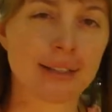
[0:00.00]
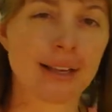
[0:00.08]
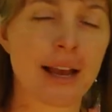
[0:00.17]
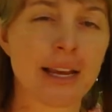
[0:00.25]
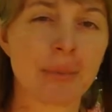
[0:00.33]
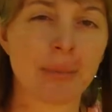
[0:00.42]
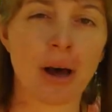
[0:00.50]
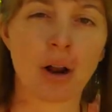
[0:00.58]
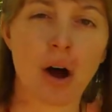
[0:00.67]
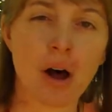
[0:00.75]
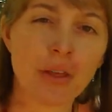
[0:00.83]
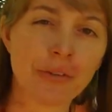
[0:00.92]
as I am about
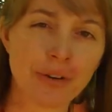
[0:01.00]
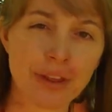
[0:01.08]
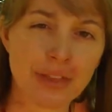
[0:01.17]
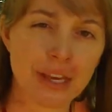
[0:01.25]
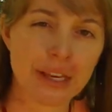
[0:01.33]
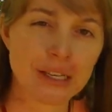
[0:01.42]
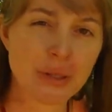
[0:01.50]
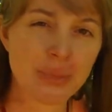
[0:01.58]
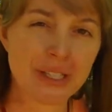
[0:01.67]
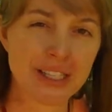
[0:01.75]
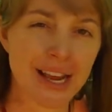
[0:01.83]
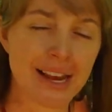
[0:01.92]
all the fun things
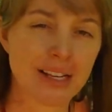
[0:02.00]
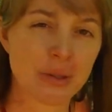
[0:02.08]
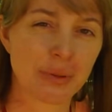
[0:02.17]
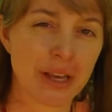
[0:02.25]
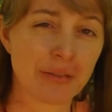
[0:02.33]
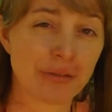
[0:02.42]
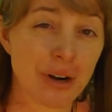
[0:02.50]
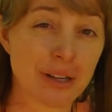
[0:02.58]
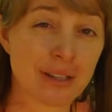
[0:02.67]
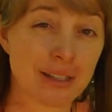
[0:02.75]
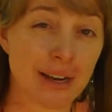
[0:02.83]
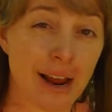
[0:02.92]
PTA has planned for
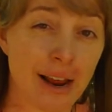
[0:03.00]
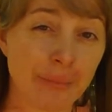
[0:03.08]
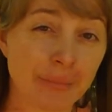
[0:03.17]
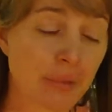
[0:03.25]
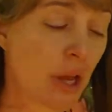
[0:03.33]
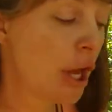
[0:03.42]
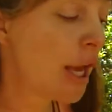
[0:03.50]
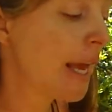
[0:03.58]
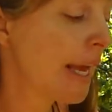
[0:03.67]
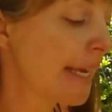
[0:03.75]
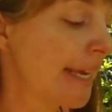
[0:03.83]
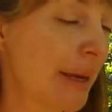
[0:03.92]
us today.
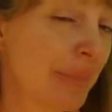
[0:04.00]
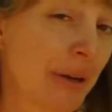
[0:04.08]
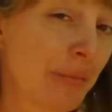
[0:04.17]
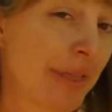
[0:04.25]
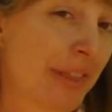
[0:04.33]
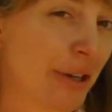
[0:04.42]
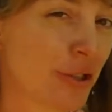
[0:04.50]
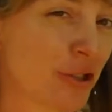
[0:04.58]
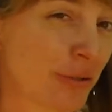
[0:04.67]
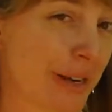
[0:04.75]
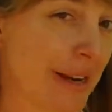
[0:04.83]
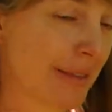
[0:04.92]
Keeping with their
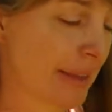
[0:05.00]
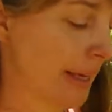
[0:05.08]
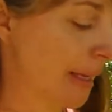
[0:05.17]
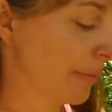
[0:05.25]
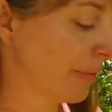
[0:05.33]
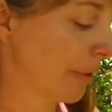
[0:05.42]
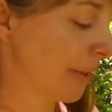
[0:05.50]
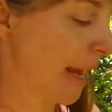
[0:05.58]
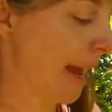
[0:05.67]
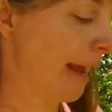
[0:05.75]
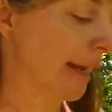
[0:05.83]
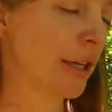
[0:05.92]
tree theme for the
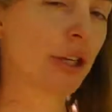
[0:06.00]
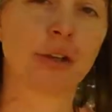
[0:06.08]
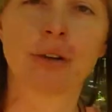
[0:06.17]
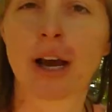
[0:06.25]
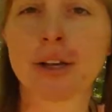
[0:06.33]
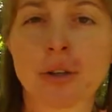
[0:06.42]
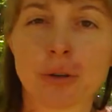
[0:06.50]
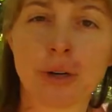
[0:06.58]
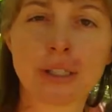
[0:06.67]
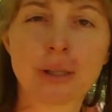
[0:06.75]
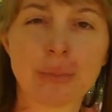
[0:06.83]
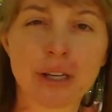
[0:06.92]
day, you guys are
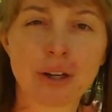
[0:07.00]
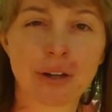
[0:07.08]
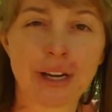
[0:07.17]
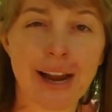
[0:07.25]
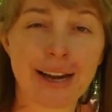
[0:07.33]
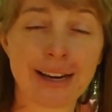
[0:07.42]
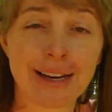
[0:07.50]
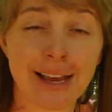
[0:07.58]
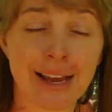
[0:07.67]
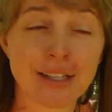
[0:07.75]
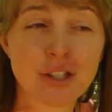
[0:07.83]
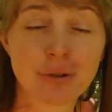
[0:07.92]
going to be creating
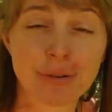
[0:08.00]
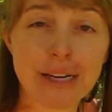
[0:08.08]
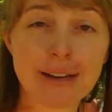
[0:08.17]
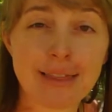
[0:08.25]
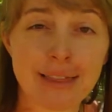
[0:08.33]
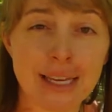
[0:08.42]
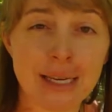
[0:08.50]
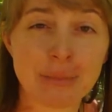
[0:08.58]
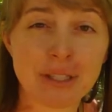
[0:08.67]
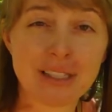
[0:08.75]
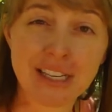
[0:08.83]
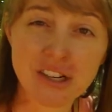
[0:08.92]
a
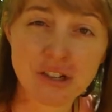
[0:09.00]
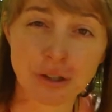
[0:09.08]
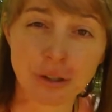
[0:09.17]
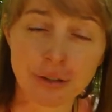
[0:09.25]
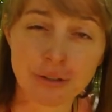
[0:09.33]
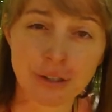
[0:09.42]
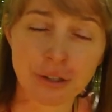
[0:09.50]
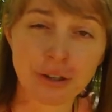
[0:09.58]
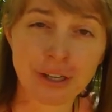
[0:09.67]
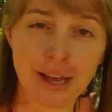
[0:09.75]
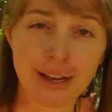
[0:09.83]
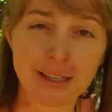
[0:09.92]
tree-themed t-shirt that you're
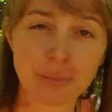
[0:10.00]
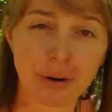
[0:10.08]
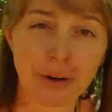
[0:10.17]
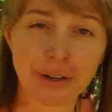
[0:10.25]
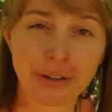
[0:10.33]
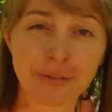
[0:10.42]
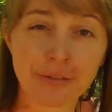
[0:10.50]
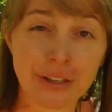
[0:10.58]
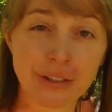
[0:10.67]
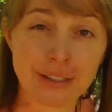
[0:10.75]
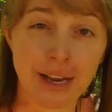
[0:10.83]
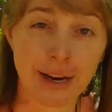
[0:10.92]
going to end up wearing on
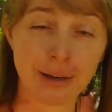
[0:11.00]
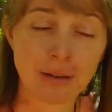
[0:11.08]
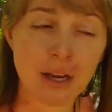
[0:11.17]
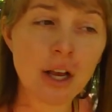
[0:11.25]
field day.